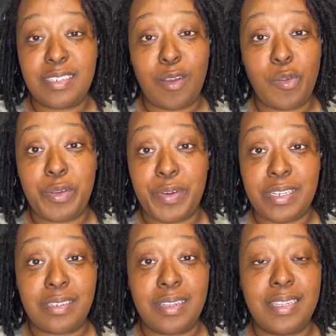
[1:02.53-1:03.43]
It's only
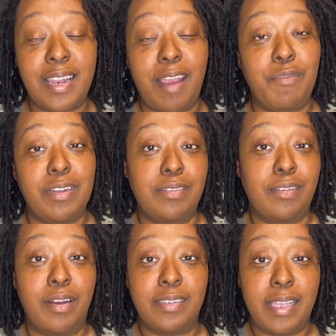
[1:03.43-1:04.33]
recently that I really
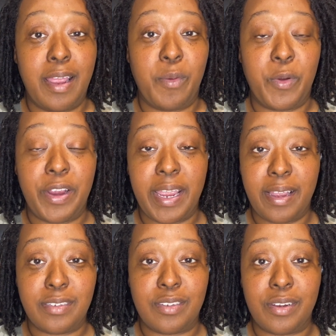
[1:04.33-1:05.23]
started saying the word
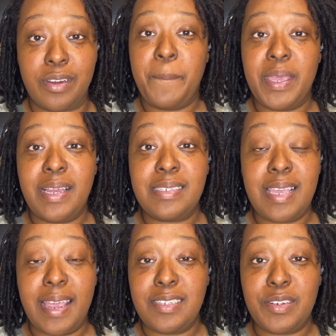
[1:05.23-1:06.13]
cancer because
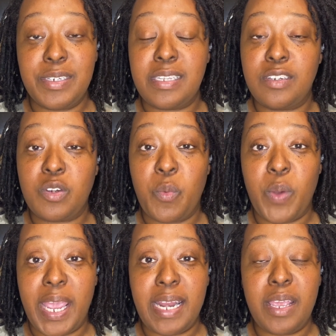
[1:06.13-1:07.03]
cancer is such a
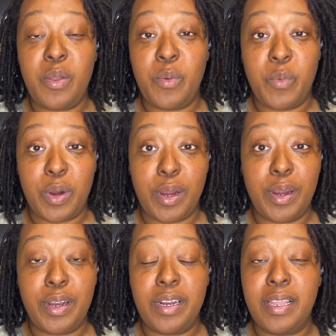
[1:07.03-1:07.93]
weighty
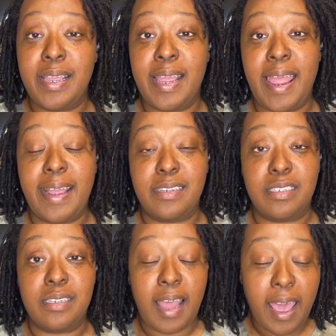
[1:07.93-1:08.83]
word. It
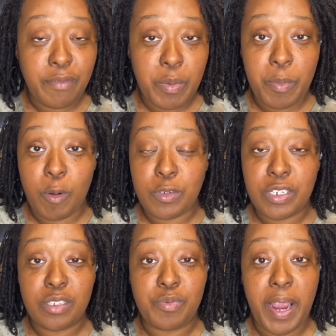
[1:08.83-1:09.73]
has a lot of
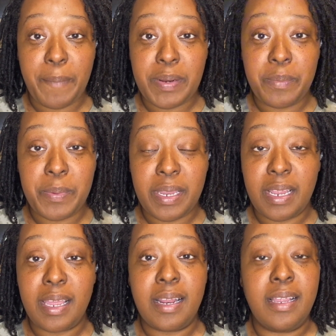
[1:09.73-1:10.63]
emotions wrapped up in
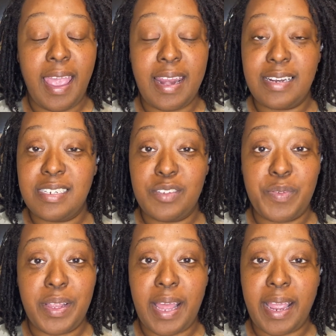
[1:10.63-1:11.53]
it. And I
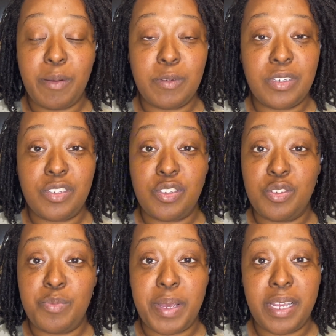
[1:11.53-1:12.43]
just felt like it was just
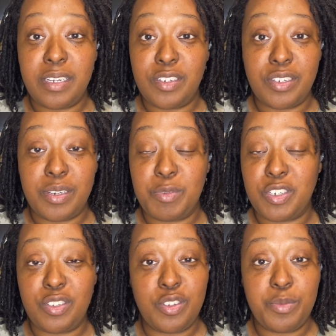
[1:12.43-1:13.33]
too much. It
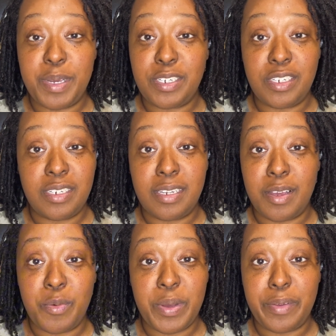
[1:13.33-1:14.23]
was just too much to
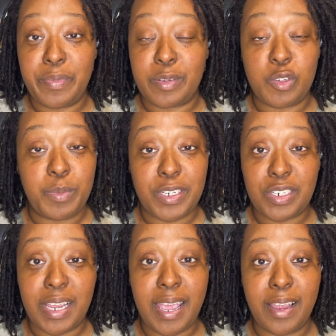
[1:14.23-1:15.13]
deal with and too
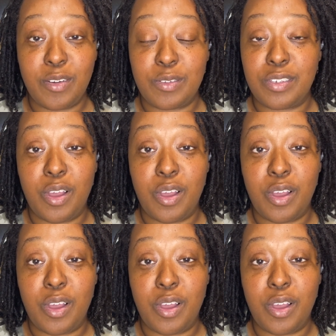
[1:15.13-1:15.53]
much to handle.